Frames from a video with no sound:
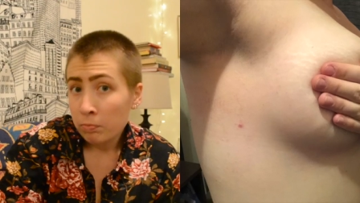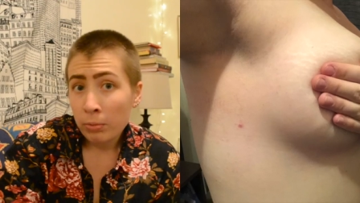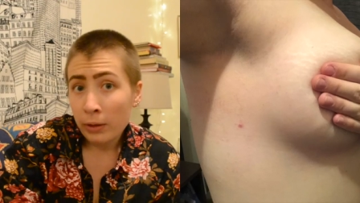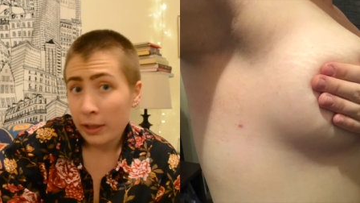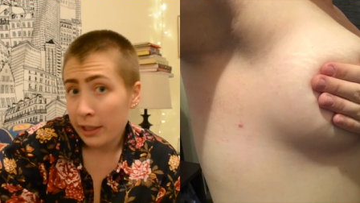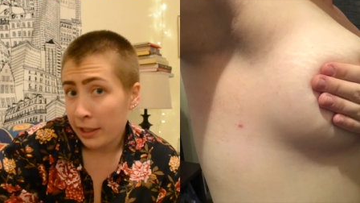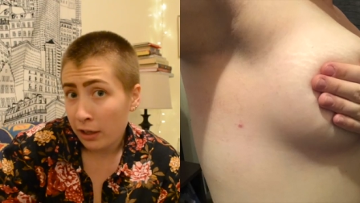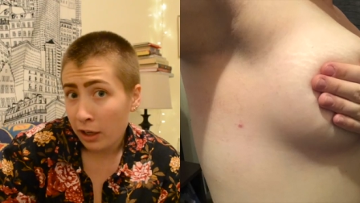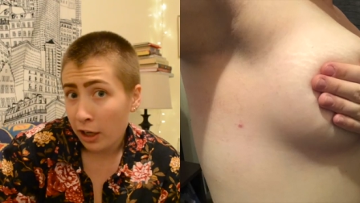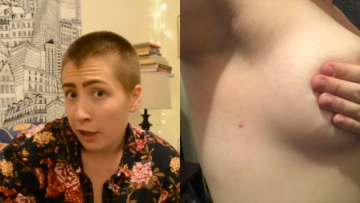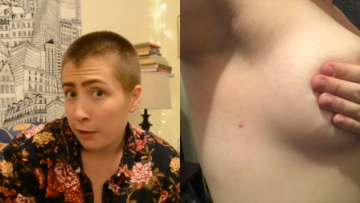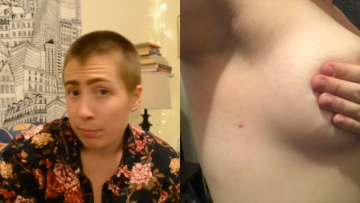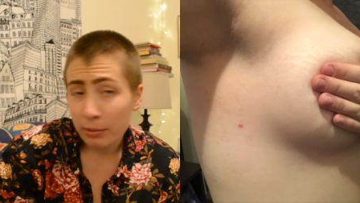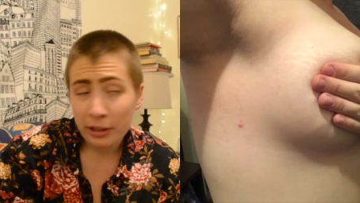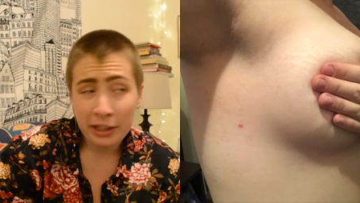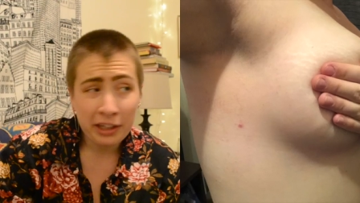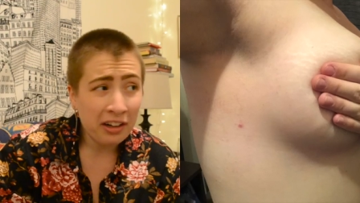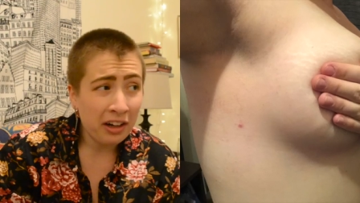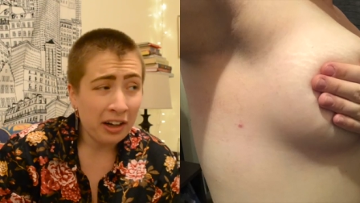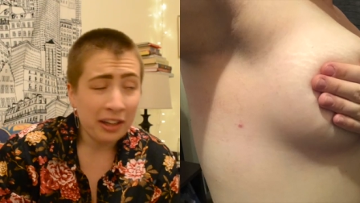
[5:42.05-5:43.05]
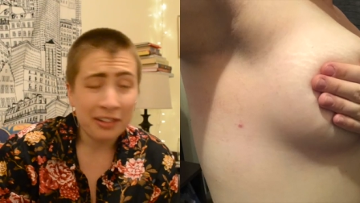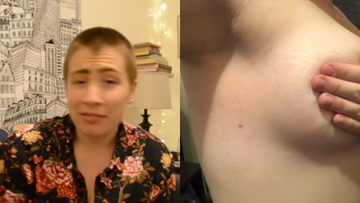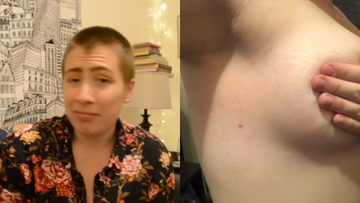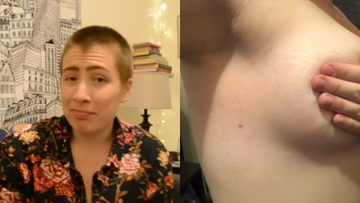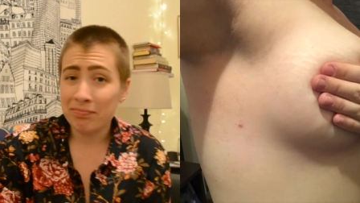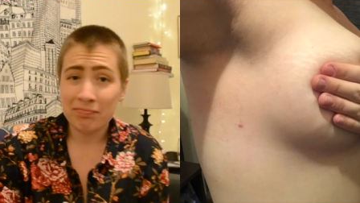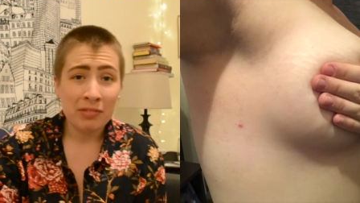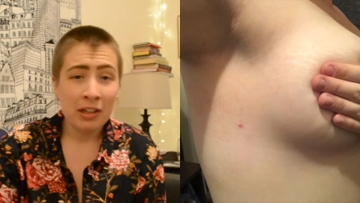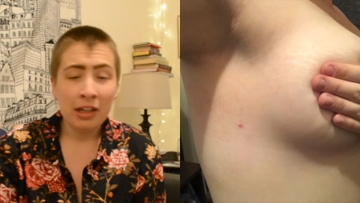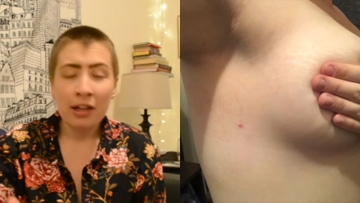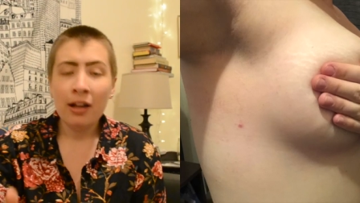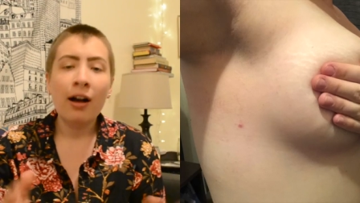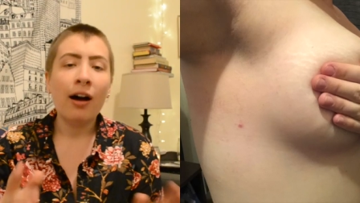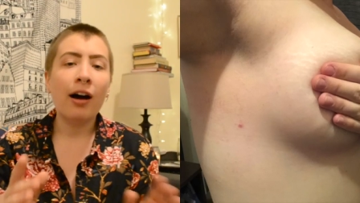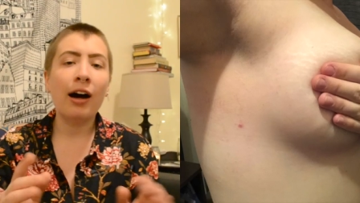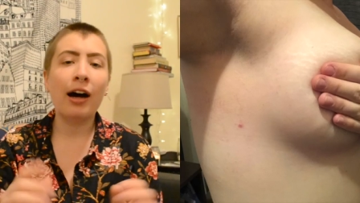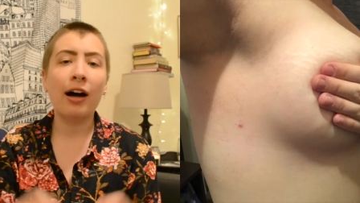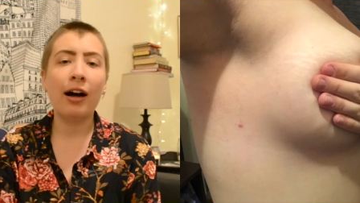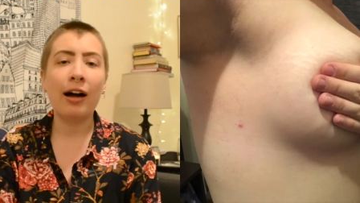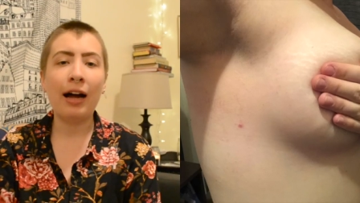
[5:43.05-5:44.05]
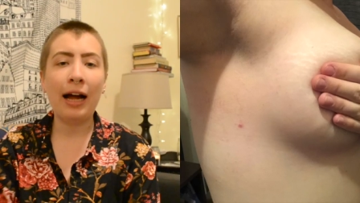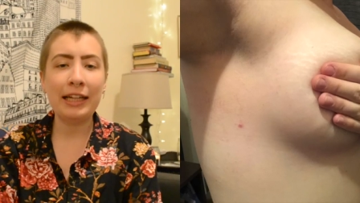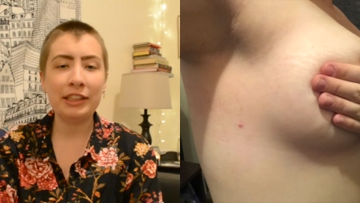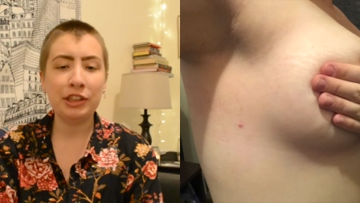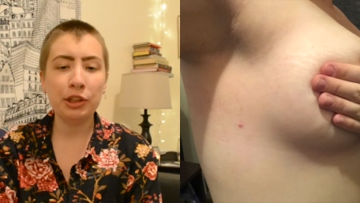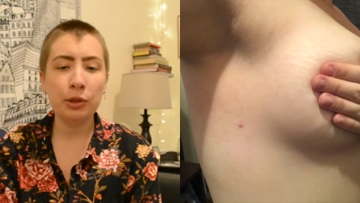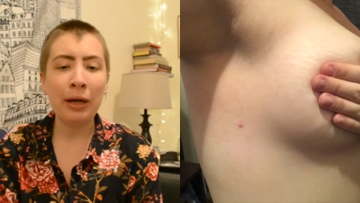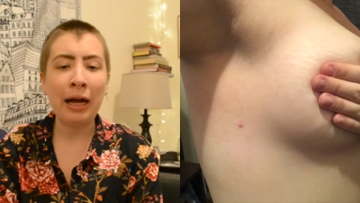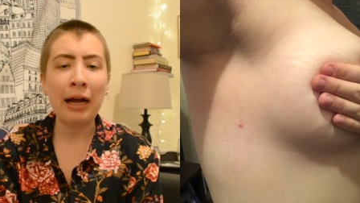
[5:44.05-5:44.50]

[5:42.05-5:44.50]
Pretty good, pretty good. I do